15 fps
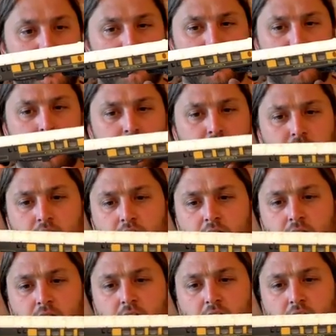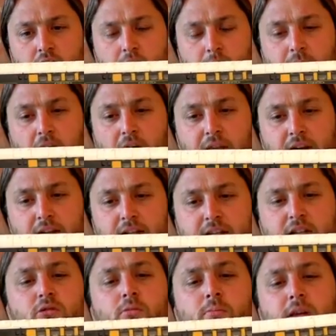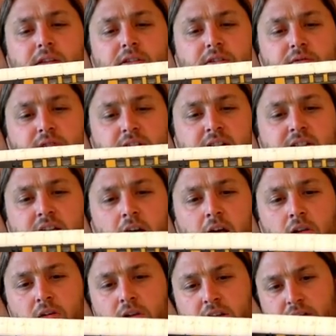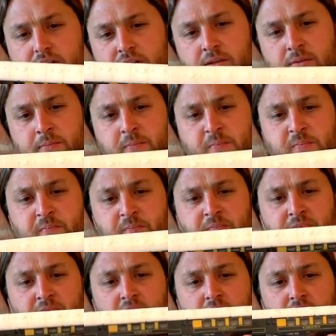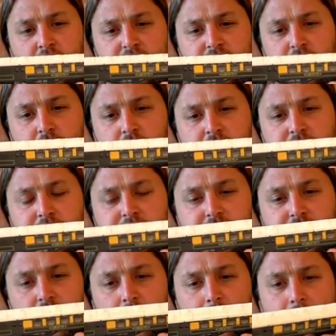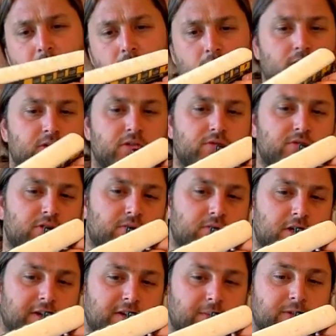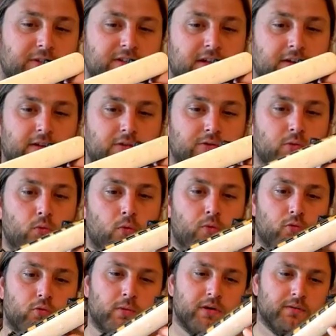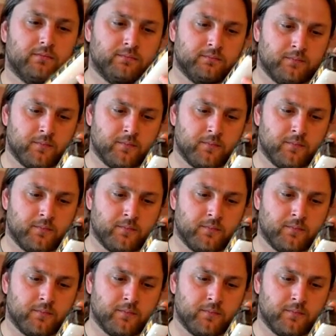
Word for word: and uh, a couple of other little bits of detail on it. So it's, as soon as you turn it upside down, it looks awful, but,